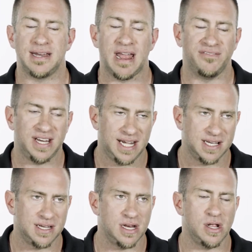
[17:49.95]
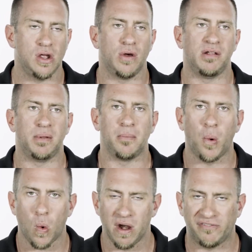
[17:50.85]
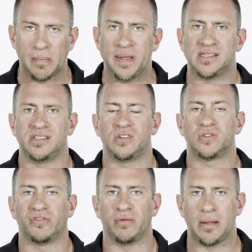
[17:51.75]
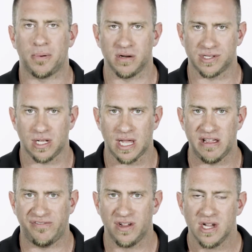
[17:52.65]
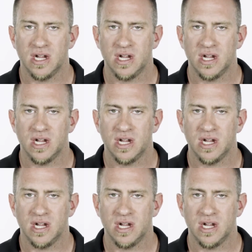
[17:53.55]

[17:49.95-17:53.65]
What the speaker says: have needed to do and have been important for business or for my personal life.